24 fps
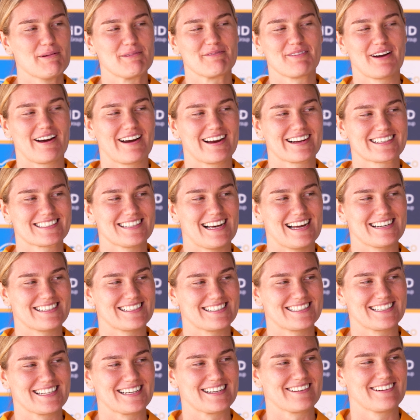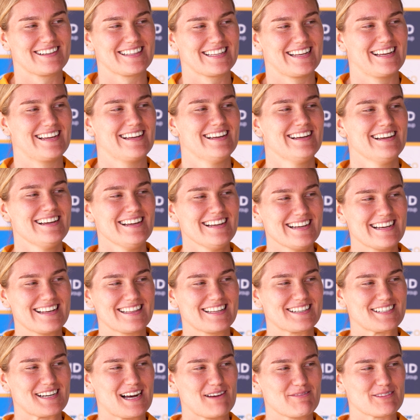I'm very excited to see her in the in
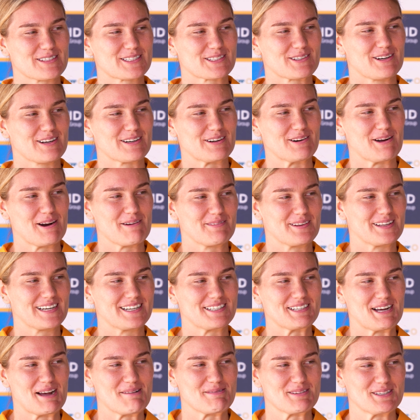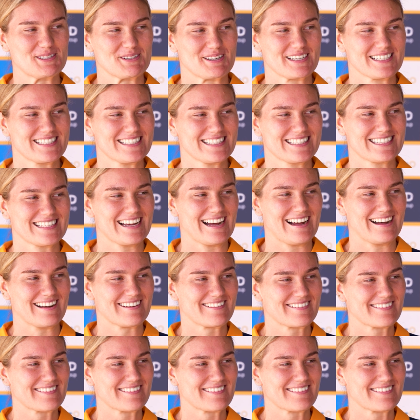the Diamond squad and hopefully in the Diamonds dress this year.